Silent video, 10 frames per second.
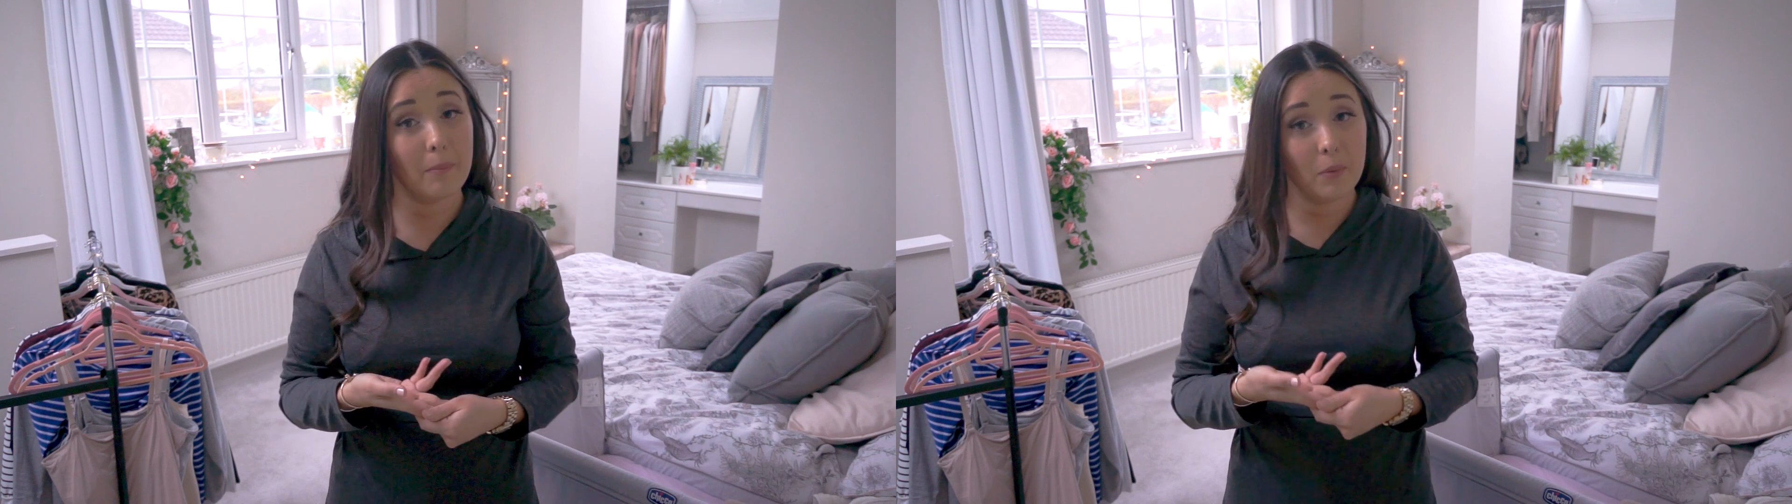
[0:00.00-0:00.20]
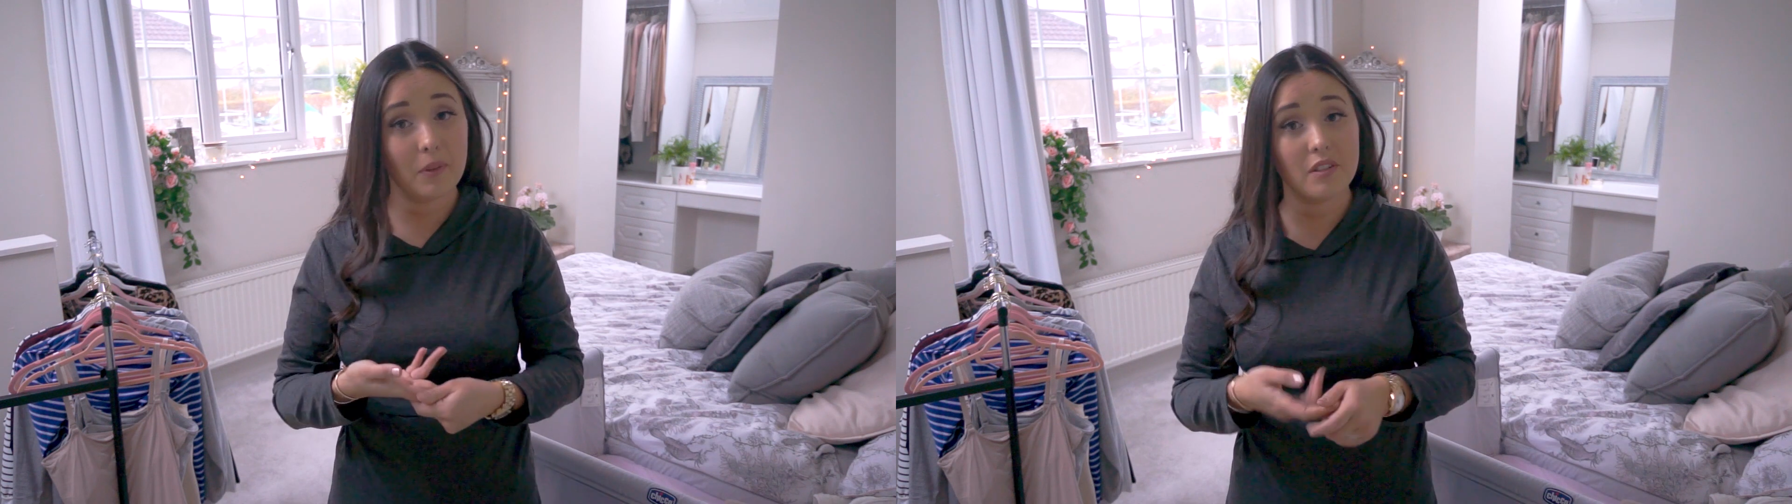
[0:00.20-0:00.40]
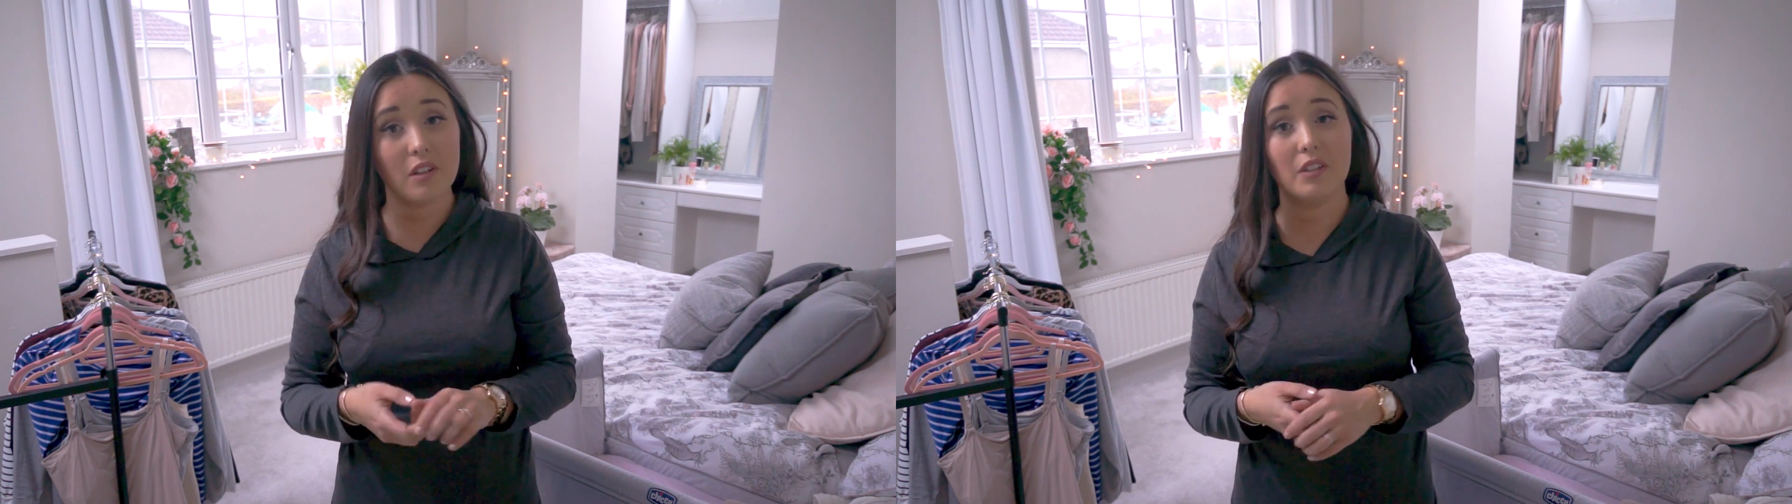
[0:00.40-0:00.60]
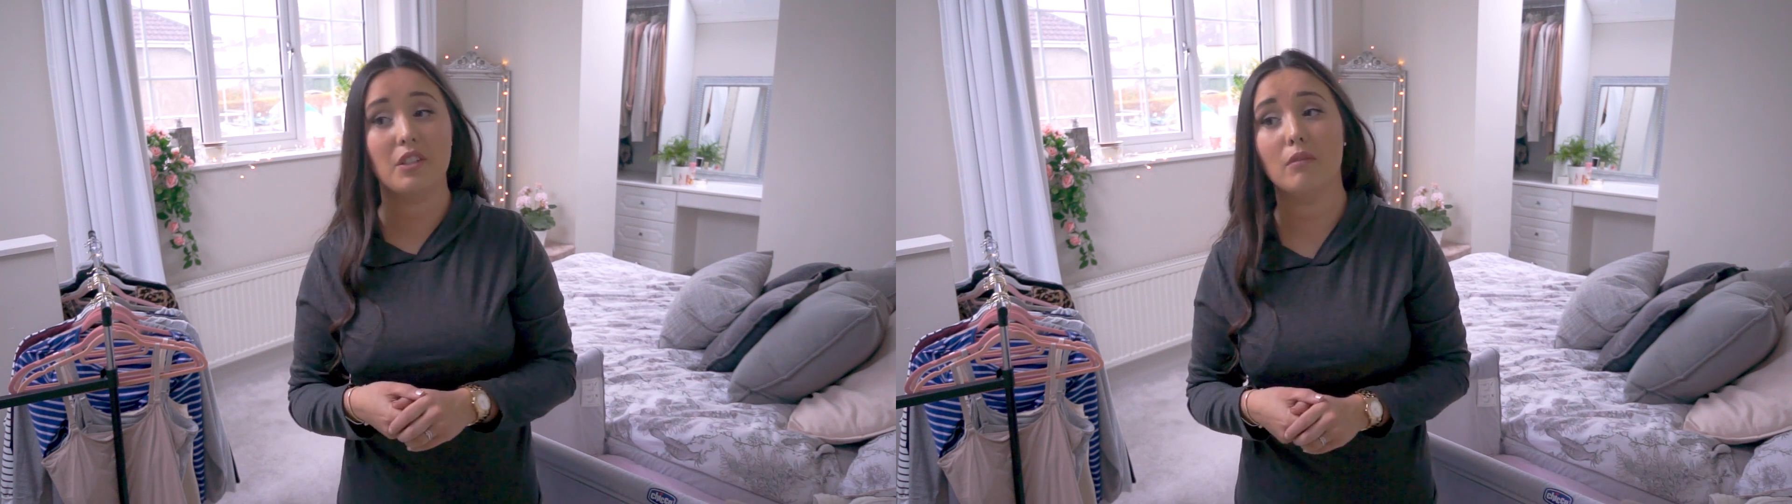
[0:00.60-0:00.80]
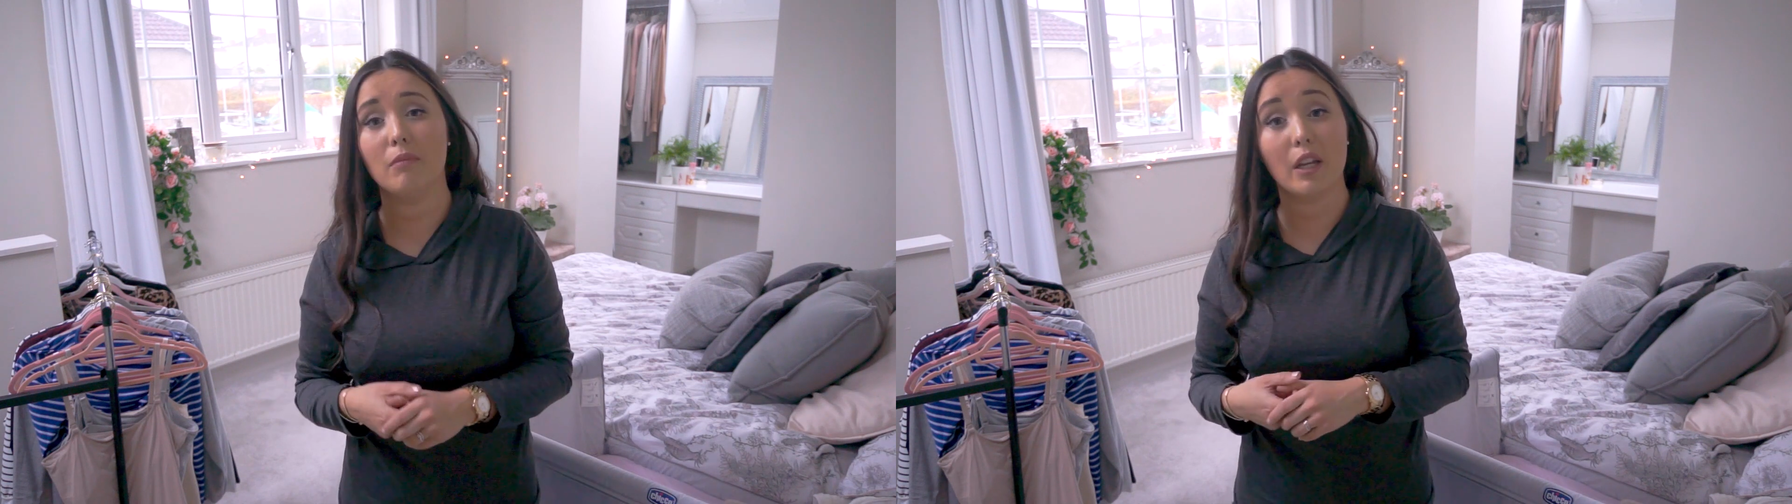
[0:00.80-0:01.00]
I am happy with this
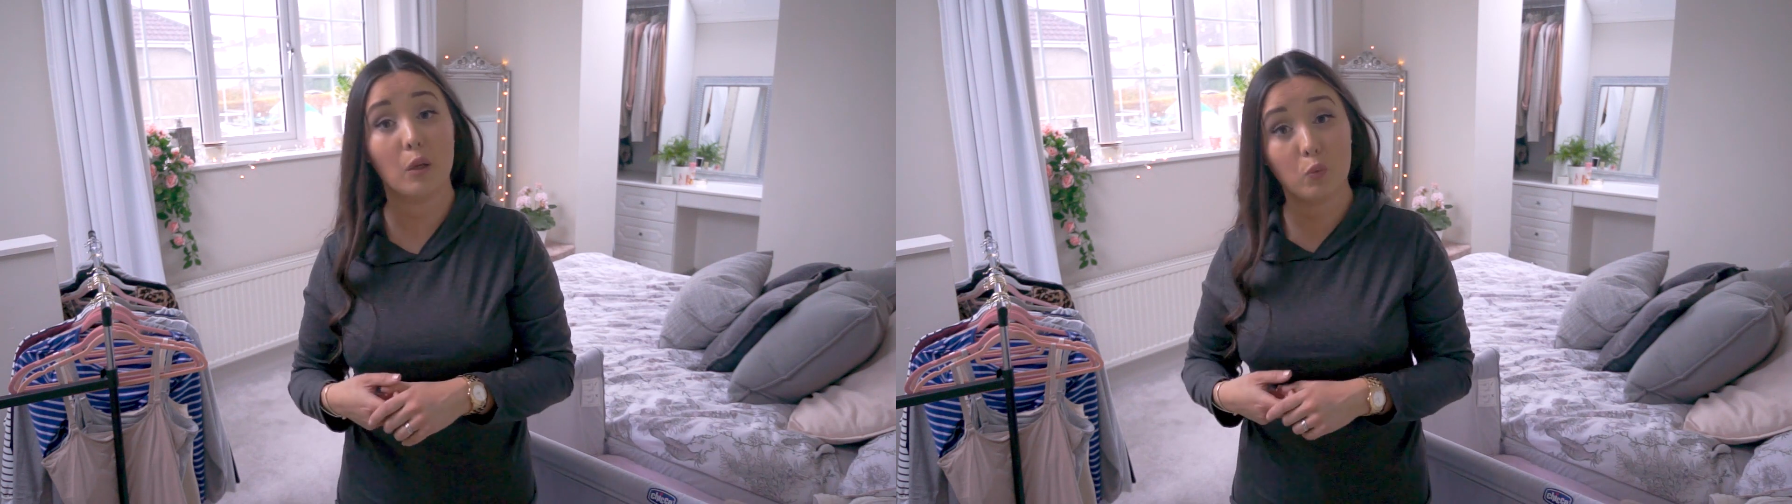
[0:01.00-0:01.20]
item